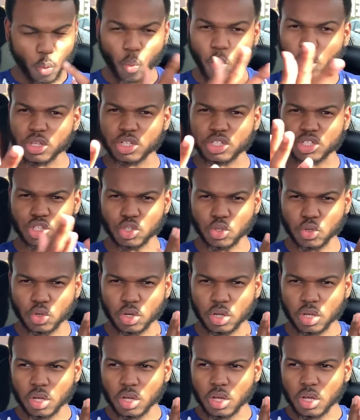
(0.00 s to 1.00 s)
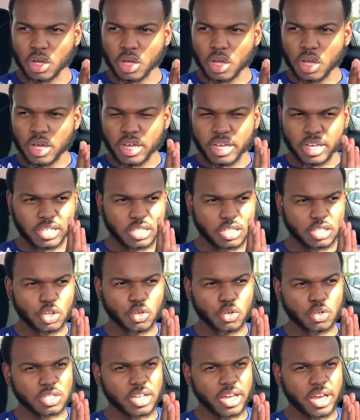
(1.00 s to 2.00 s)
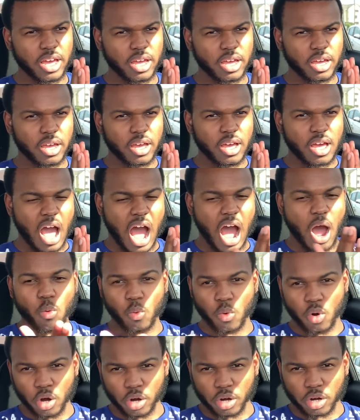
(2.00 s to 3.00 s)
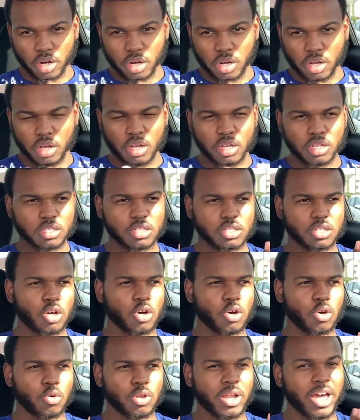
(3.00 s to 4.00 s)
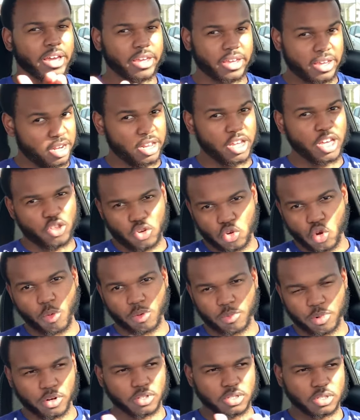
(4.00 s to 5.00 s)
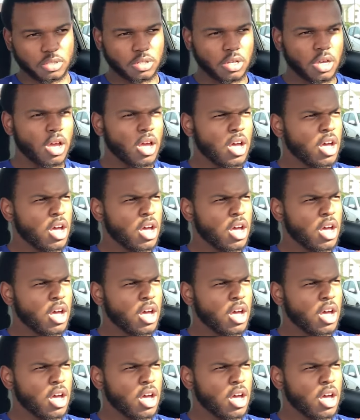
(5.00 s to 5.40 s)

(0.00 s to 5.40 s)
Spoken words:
Won the shoe. It's Tuesday. I work, so, like any other normal person.